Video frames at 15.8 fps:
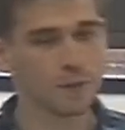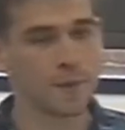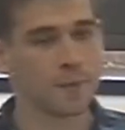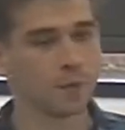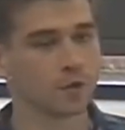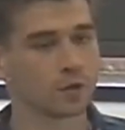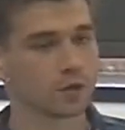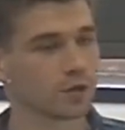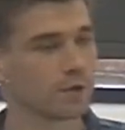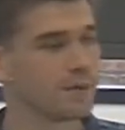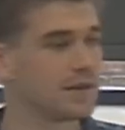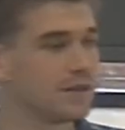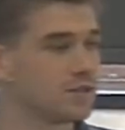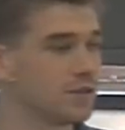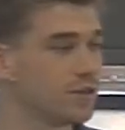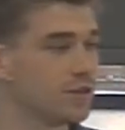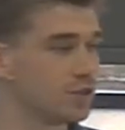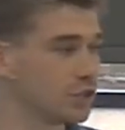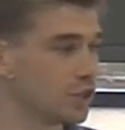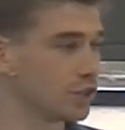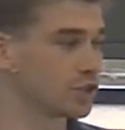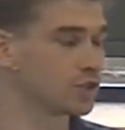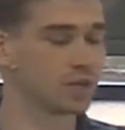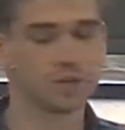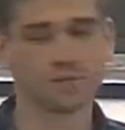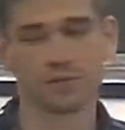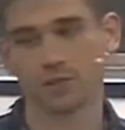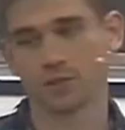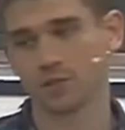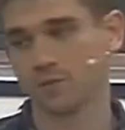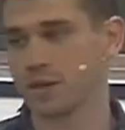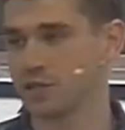people come into the church
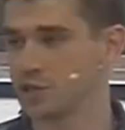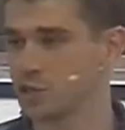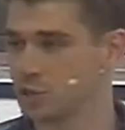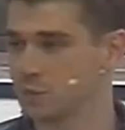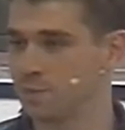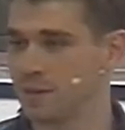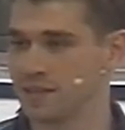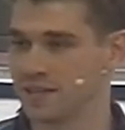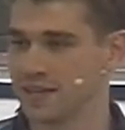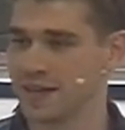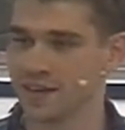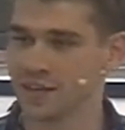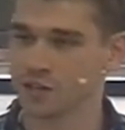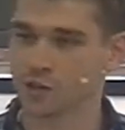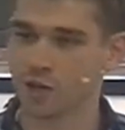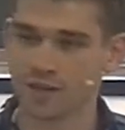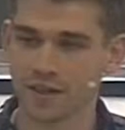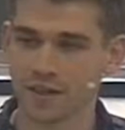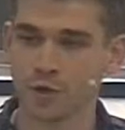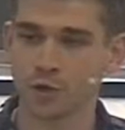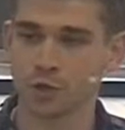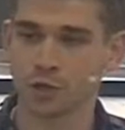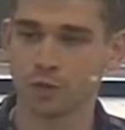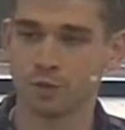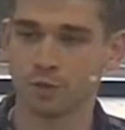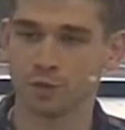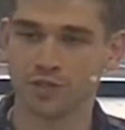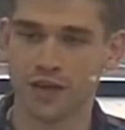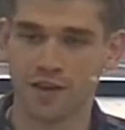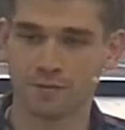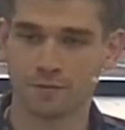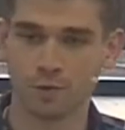service. Imagine it's busy and it's not that noticeable
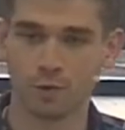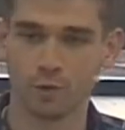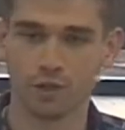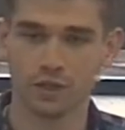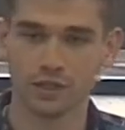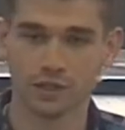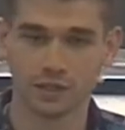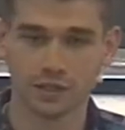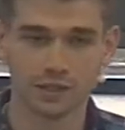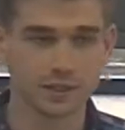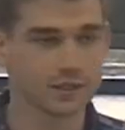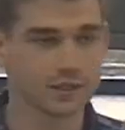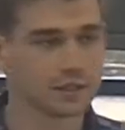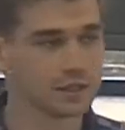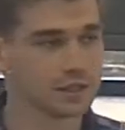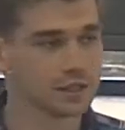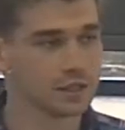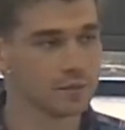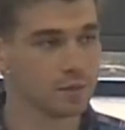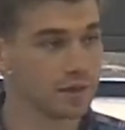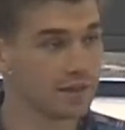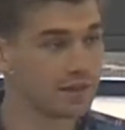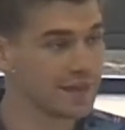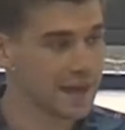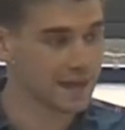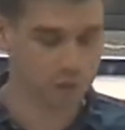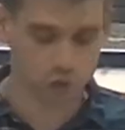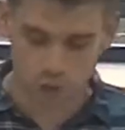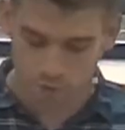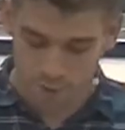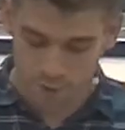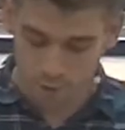to everyone. But in the end,
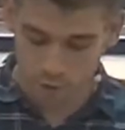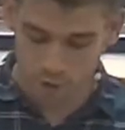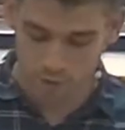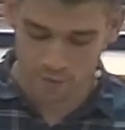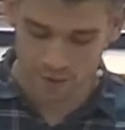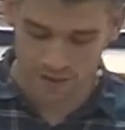two people come